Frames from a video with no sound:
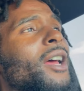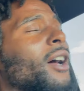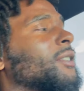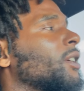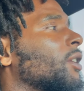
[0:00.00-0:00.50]

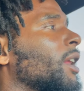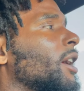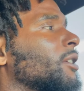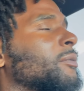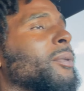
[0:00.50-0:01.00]
Y'all tell
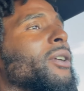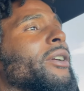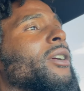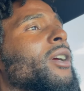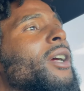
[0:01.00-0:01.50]
Lane
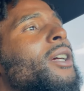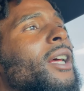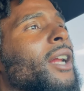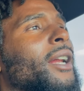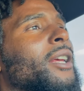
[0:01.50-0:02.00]
Spirit
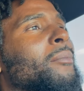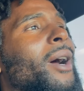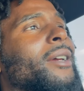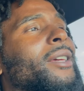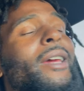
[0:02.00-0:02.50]
that I need
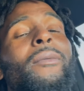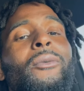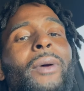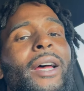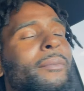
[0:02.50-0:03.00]
my camera
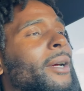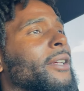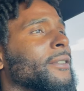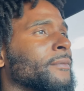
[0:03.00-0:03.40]
back, man.